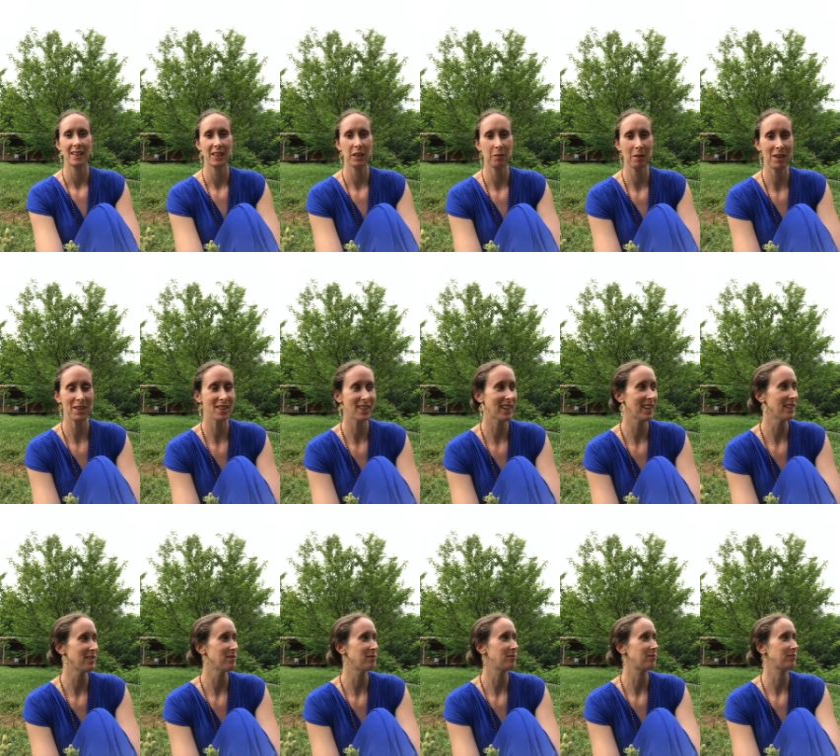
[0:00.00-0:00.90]
Namaste.
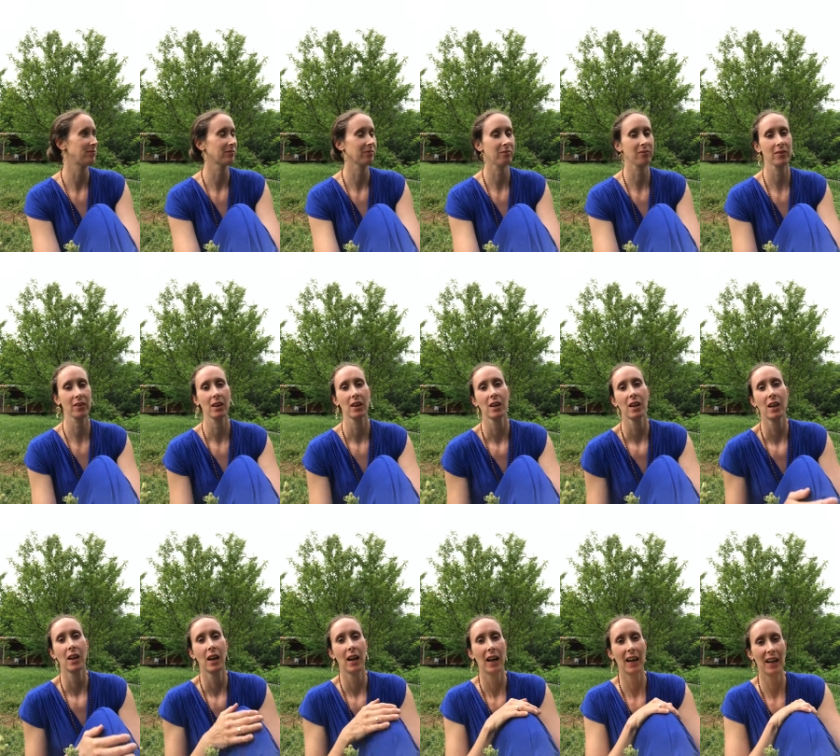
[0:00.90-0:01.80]

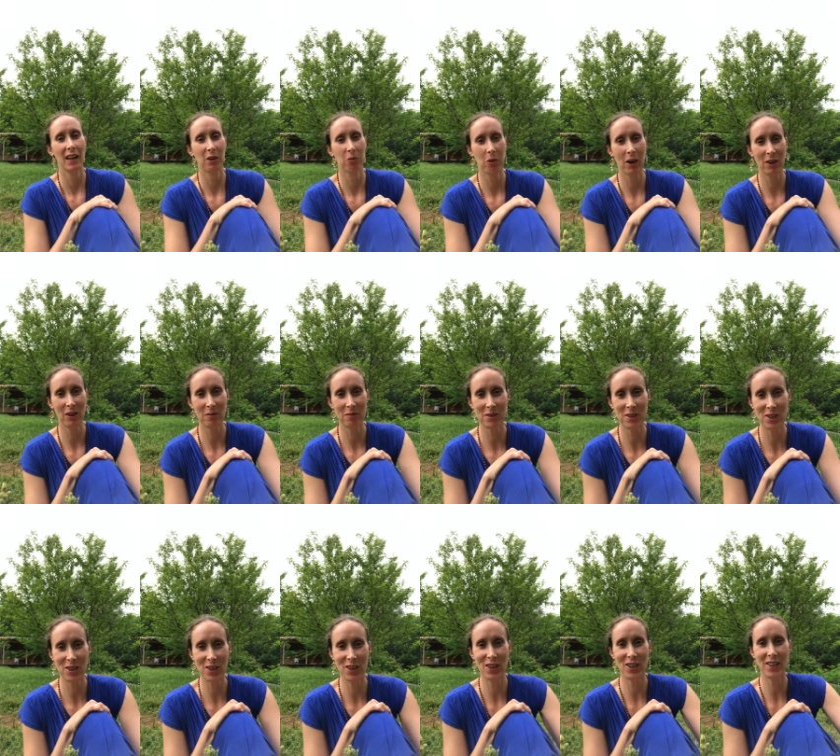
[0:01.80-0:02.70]
Uh, welcome
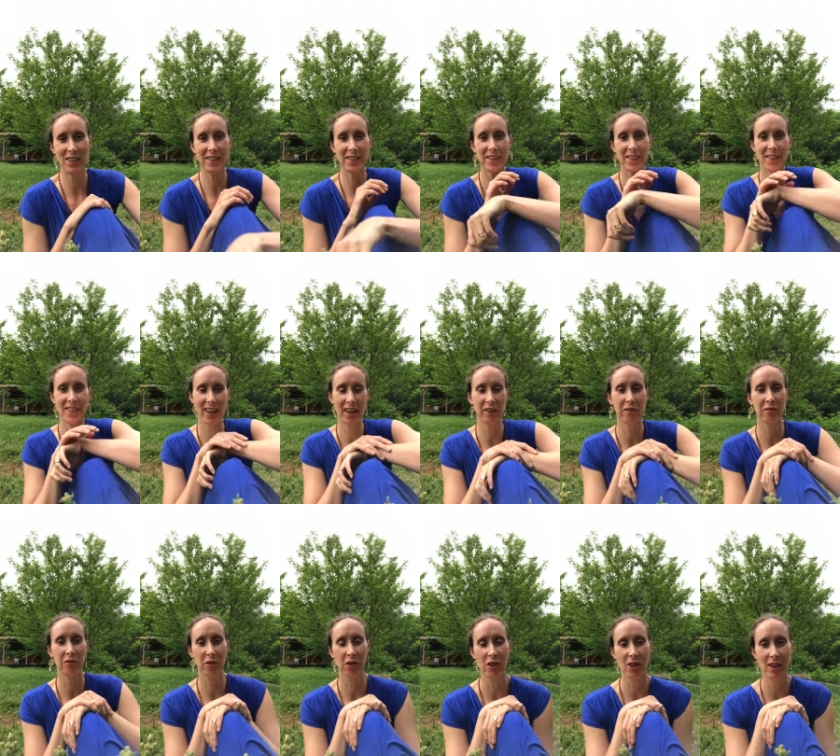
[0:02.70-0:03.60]
to day
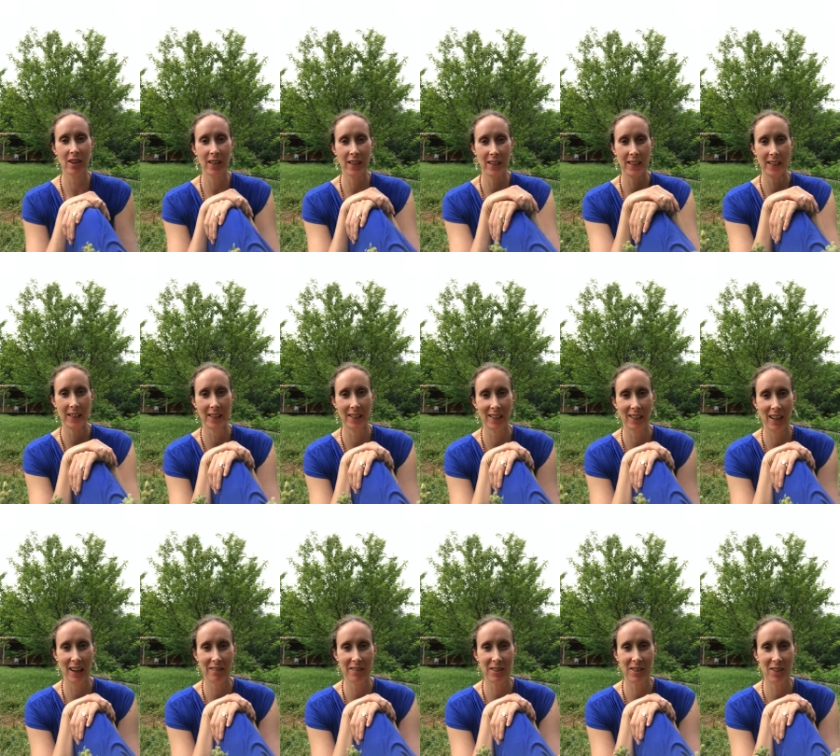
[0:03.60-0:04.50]
four in
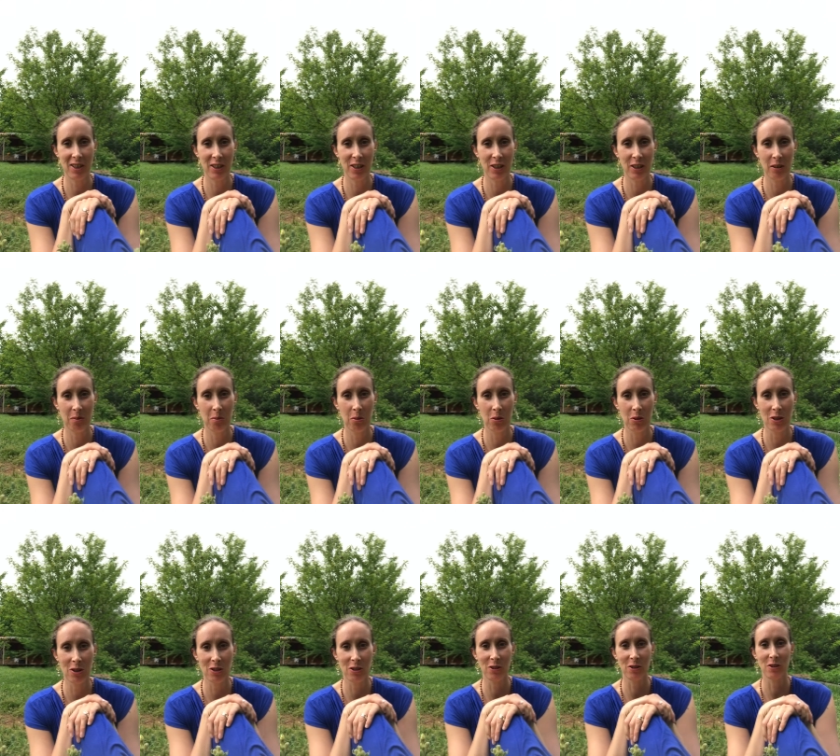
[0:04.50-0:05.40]
Gravito,
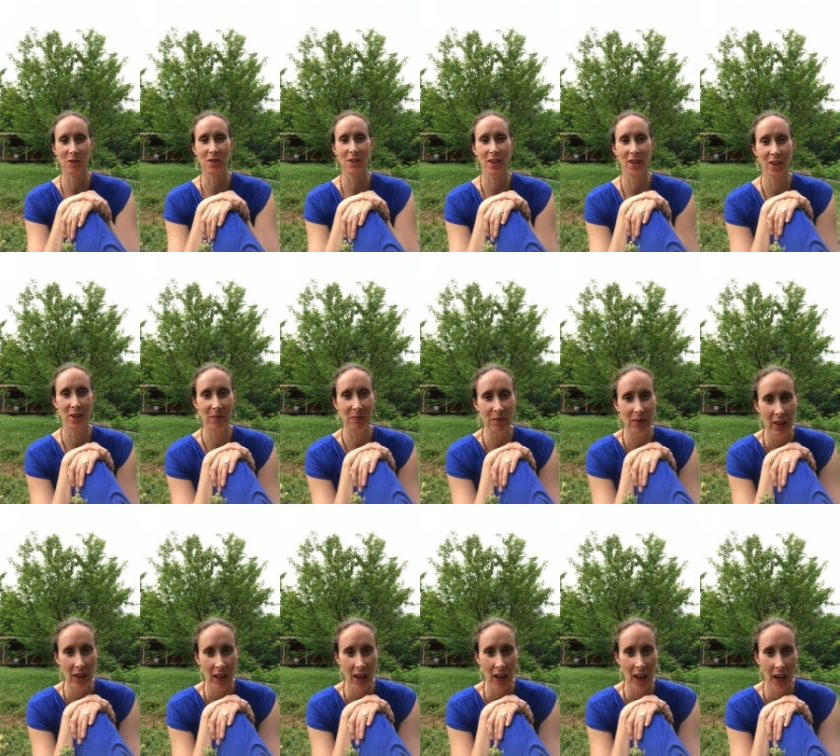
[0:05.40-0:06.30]
Portugal. So,
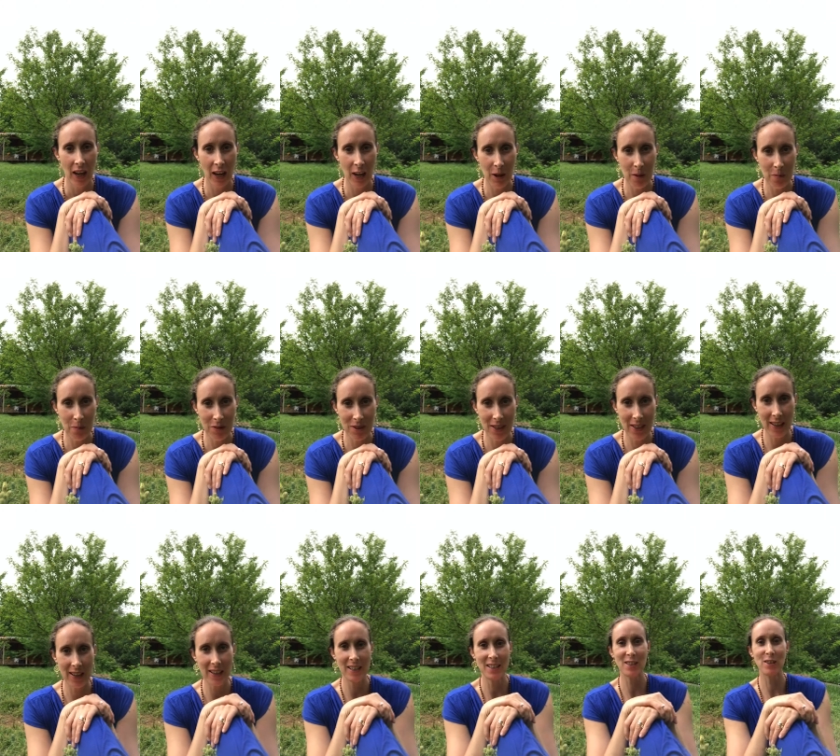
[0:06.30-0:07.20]
um,
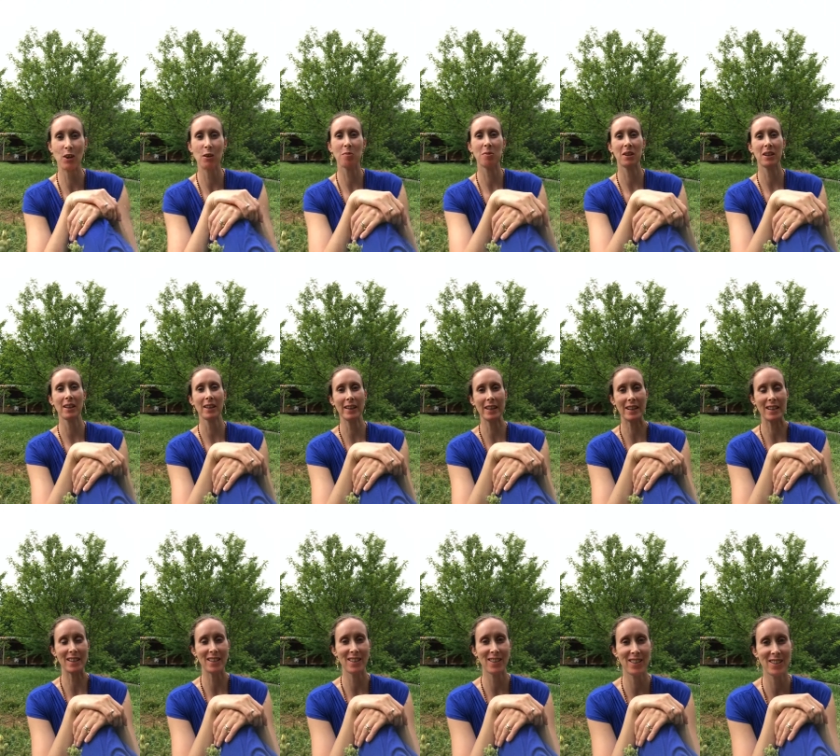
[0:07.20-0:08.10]
today's topic
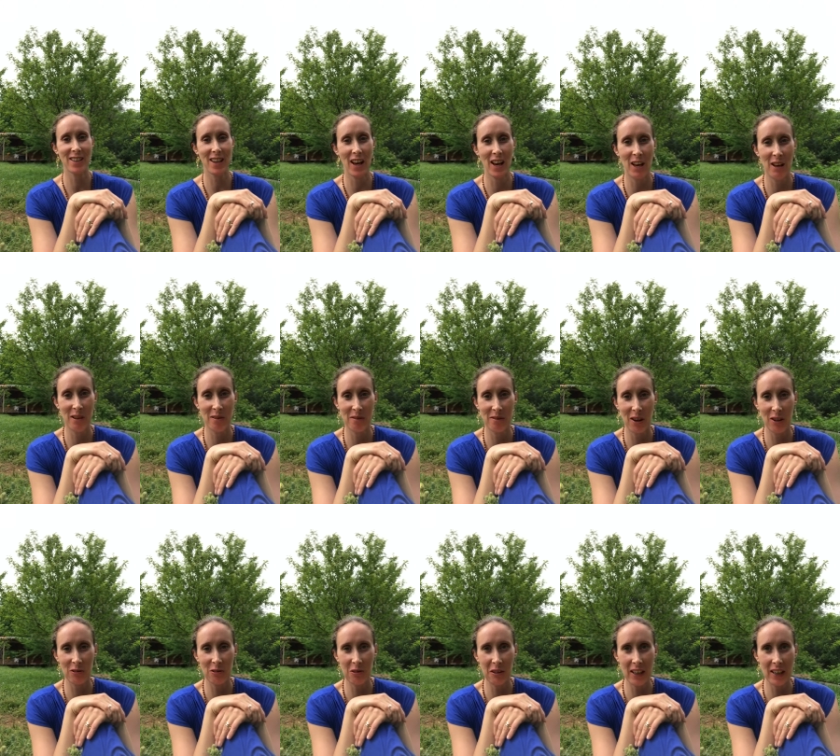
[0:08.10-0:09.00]
is um,
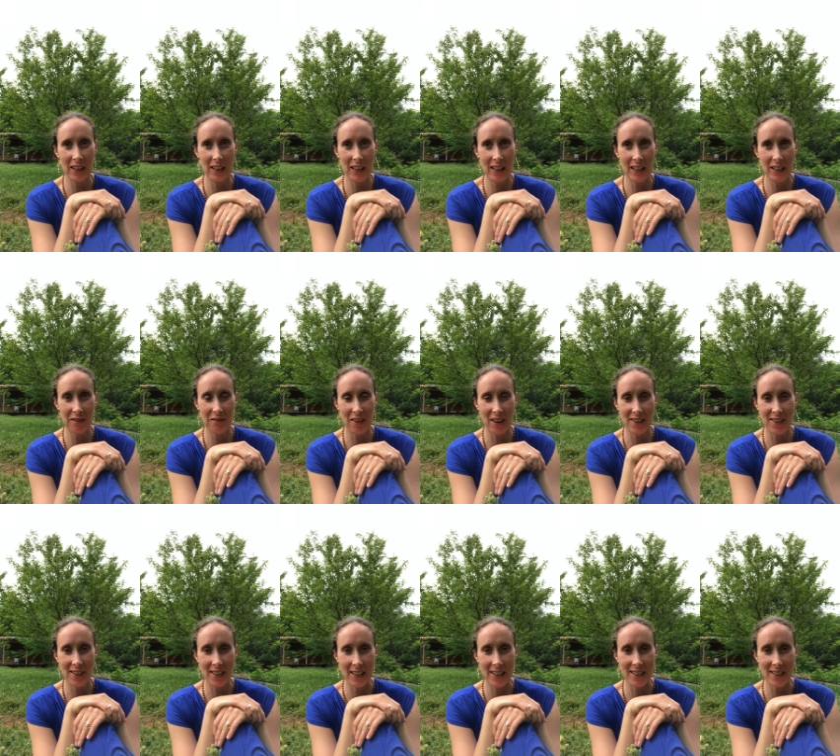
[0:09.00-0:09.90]
a really
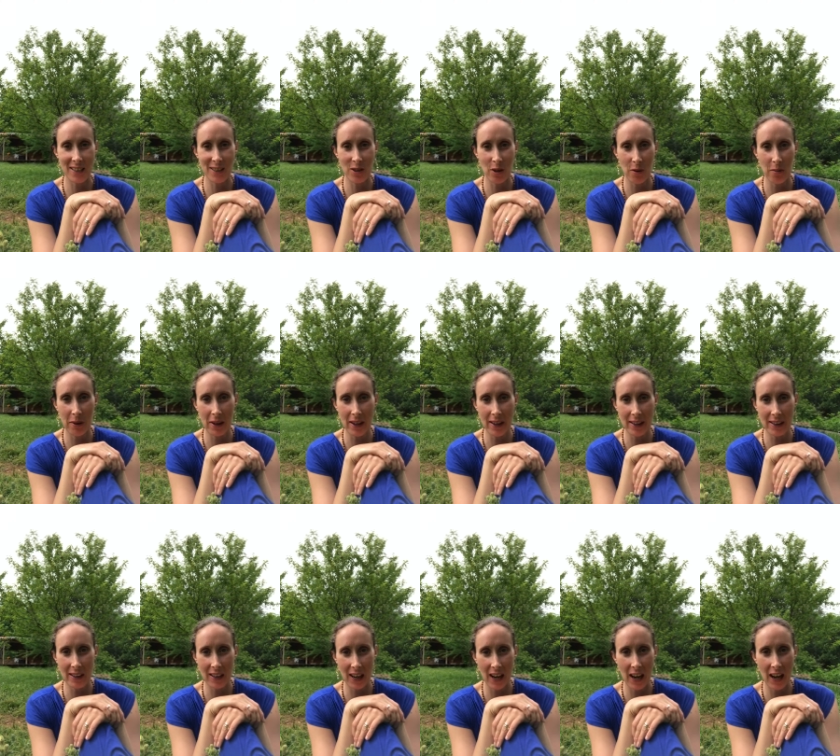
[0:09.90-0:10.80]
fascinating
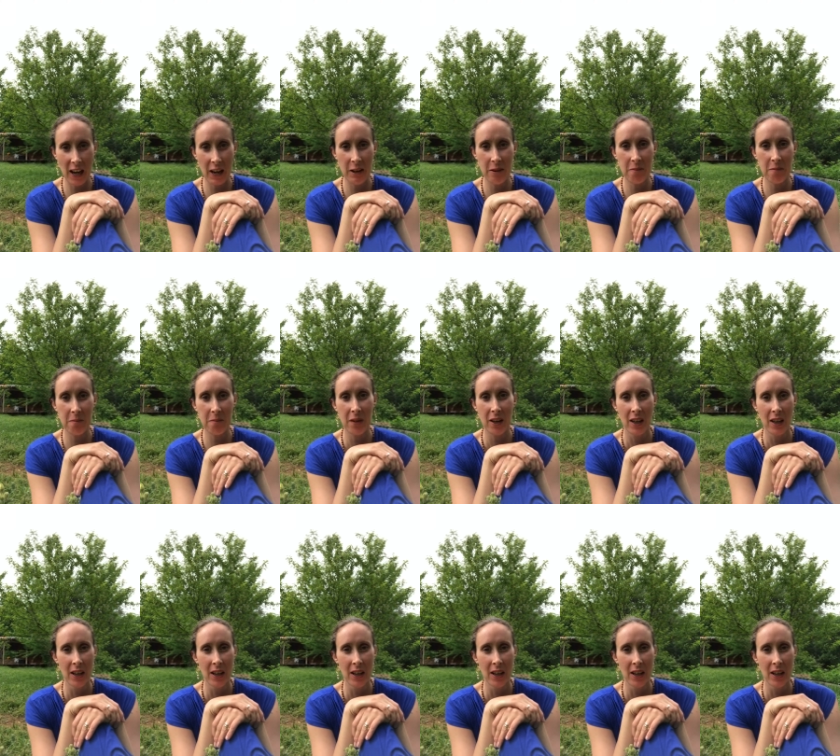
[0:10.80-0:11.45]
topic. Um,